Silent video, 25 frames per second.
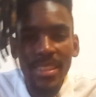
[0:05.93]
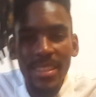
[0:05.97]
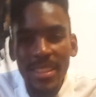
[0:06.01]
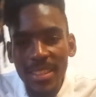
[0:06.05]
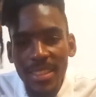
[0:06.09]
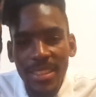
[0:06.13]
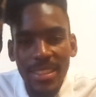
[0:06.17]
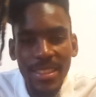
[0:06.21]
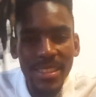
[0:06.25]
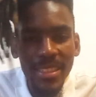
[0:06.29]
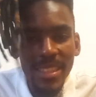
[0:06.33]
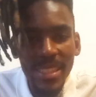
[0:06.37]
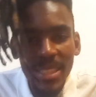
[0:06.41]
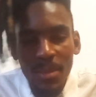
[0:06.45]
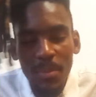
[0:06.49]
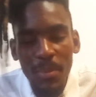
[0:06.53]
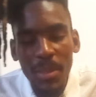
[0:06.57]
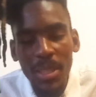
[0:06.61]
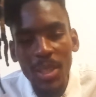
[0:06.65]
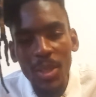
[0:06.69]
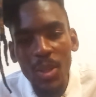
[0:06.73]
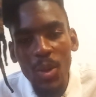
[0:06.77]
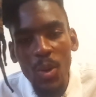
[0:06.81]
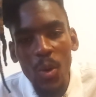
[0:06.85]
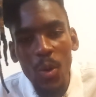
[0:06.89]
This is Steve
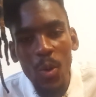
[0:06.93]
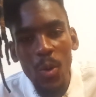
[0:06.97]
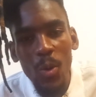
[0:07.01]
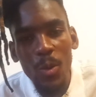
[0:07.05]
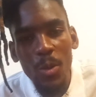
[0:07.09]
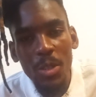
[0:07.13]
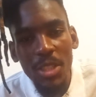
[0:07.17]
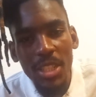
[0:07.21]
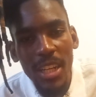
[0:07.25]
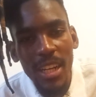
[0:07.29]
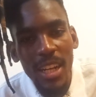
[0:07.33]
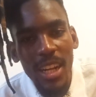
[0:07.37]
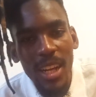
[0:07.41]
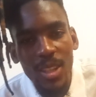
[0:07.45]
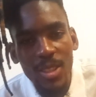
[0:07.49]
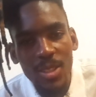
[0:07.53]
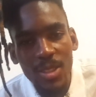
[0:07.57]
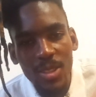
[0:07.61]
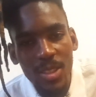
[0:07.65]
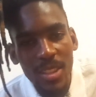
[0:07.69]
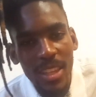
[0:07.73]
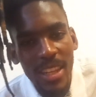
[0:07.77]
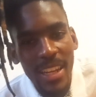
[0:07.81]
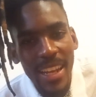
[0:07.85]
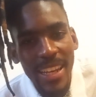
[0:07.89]
Biko. Shout out
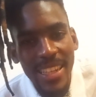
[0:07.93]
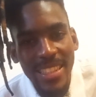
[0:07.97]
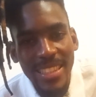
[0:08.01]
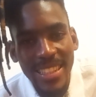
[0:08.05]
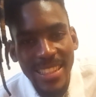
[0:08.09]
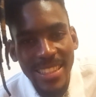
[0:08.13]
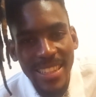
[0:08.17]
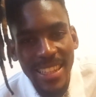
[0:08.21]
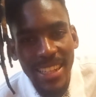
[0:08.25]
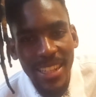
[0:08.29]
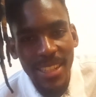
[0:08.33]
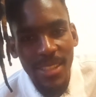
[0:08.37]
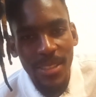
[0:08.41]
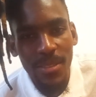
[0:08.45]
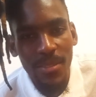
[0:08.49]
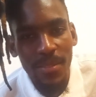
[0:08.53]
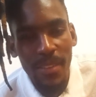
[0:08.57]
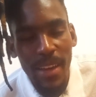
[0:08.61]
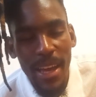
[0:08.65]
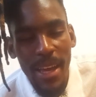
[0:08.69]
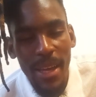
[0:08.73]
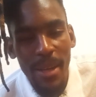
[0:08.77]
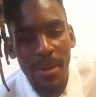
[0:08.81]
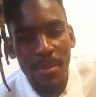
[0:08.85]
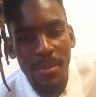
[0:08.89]
to the Lazy Tellers
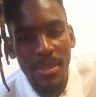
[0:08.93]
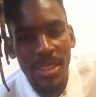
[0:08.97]
fam.